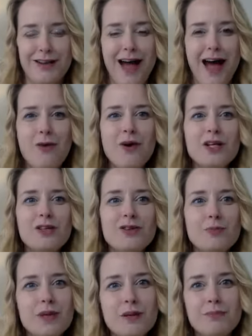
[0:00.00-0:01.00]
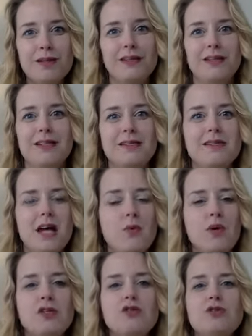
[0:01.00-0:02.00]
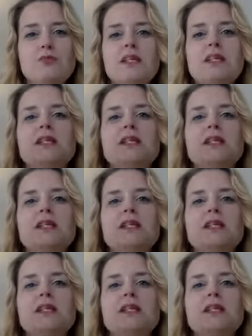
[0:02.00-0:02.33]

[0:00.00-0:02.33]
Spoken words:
I want you to be a millionist. I want you to be